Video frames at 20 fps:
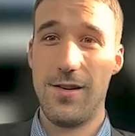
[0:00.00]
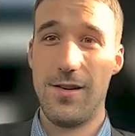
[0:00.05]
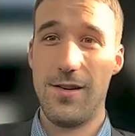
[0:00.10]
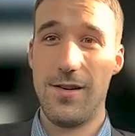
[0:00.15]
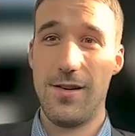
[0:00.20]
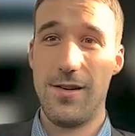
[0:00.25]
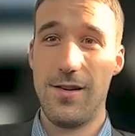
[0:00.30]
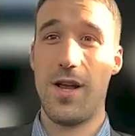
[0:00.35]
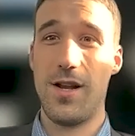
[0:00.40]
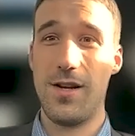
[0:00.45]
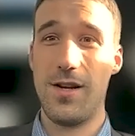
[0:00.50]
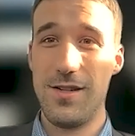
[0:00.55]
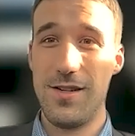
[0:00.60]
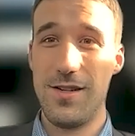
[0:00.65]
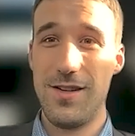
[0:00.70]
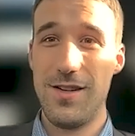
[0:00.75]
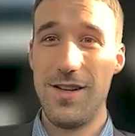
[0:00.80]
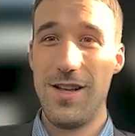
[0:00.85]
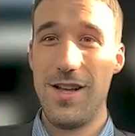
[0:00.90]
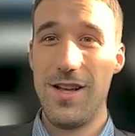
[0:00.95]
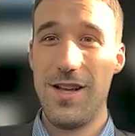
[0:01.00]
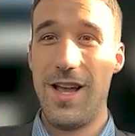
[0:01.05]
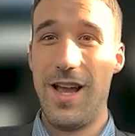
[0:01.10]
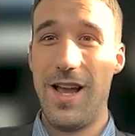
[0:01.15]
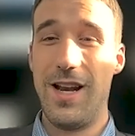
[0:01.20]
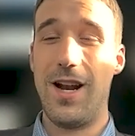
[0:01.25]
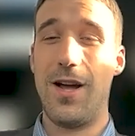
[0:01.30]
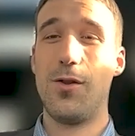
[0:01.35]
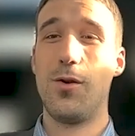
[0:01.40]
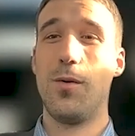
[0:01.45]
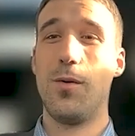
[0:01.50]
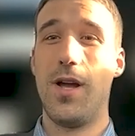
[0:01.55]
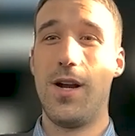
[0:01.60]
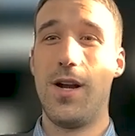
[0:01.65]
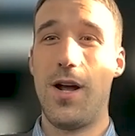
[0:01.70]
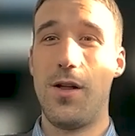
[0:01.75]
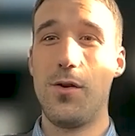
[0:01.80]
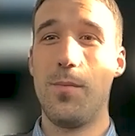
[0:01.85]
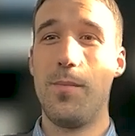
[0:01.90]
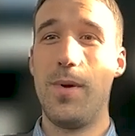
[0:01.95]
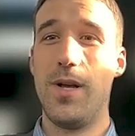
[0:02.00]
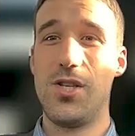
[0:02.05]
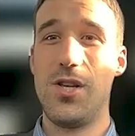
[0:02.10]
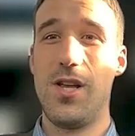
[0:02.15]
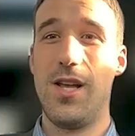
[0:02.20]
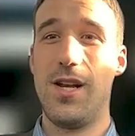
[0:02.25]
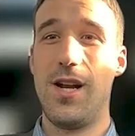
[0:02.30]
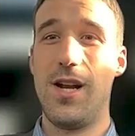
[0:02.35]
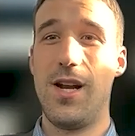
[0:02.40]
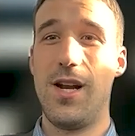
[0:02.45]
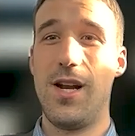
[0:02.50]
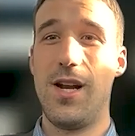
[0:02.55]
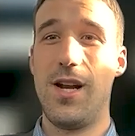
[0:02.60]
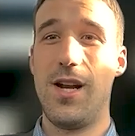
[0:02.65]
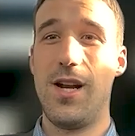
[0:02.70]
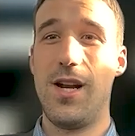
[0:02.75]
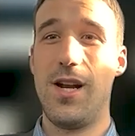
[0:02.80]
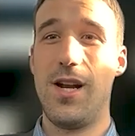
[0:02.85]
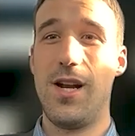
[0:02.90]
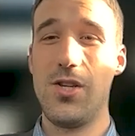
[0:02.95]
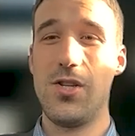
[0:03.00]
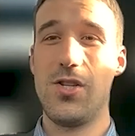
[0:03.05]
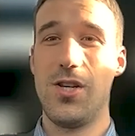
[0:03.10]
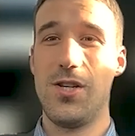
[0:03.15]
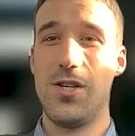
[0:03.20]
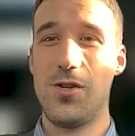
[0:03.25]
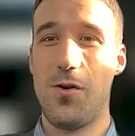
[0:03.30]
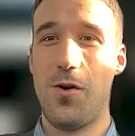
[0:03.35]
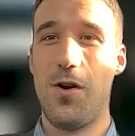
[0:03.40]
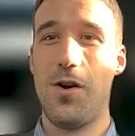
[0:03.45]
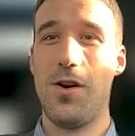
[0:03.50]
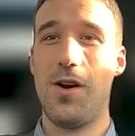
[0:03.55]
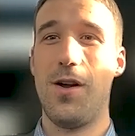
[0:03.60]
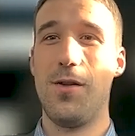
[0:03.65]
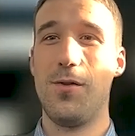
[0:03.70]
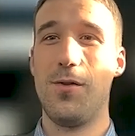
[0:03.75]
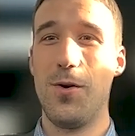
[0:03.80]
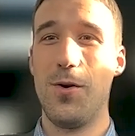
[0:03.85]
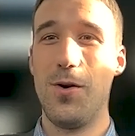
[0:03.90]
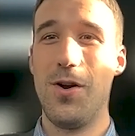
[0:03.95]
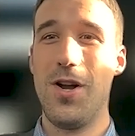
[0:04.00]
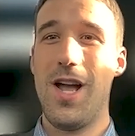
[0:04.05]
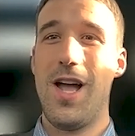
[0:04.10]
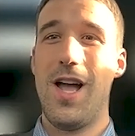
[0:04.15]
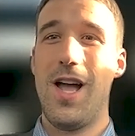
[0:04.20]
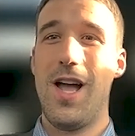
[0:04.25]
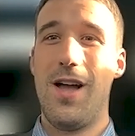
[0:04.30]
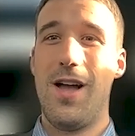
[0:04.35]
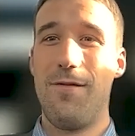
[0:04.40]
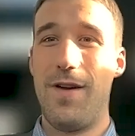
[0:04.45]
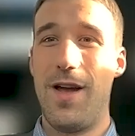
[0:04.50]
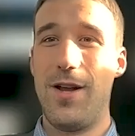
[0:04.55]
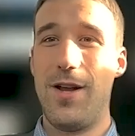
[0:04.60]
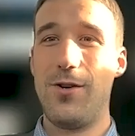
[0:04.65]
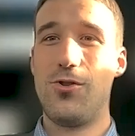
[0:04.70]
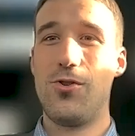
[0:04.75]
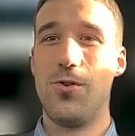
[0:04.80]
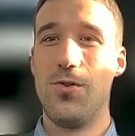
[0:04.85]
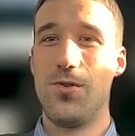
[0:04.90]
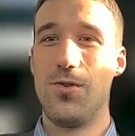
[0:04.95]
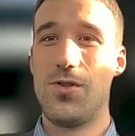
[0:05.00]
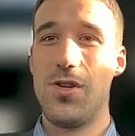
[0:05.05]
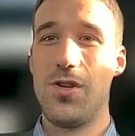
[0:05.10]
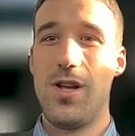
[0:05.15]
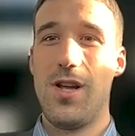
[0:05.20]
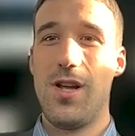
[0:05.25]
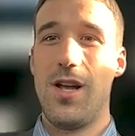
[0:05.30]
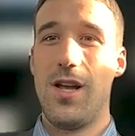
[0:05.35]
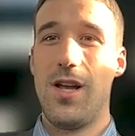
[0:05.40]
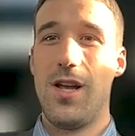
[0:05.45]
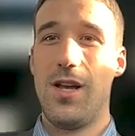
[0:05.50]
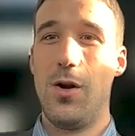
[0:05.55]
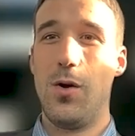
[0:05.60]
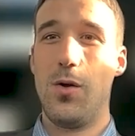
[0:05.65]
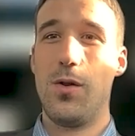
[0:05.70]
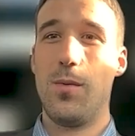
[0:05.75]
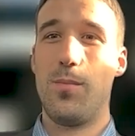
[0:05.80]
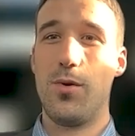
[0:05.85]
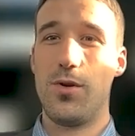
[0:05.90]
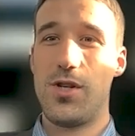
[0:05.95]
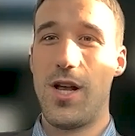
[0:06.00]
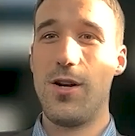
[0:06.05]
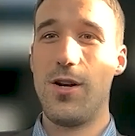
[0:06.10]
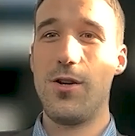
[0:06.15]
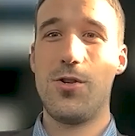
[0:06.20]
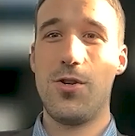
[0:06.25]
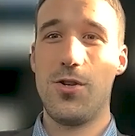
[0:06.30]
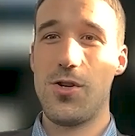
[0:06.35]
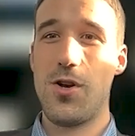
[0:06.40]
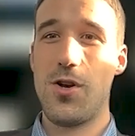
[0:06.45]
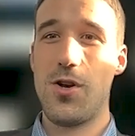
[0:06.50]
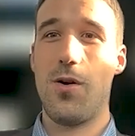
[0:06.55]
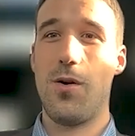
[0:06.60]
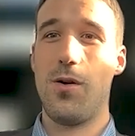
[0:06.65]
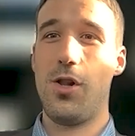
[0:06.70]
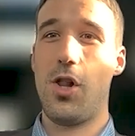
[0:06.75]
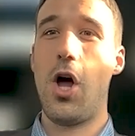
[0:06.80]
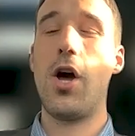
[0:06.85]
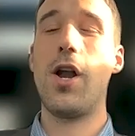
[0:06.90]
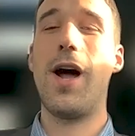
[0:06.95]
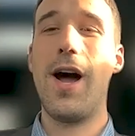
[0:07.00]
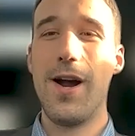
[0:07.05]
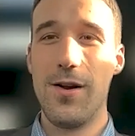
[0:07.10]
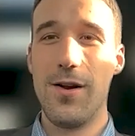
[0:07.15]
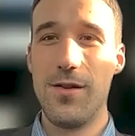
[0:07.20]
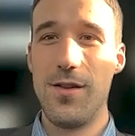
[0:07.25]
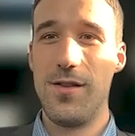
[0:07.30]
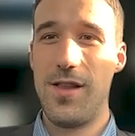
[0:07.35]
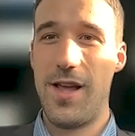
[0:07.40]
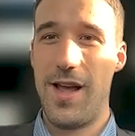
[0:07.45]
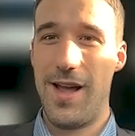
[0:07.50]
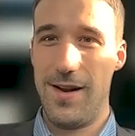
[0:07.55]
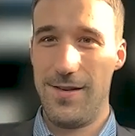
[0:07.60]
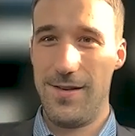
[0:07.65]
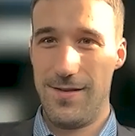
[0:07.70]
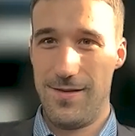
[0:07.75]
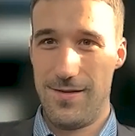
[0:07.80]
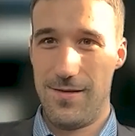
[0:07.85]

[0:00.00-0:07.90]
1% in other businesses or in other ventures, you know, the percentages are a lot higher than that.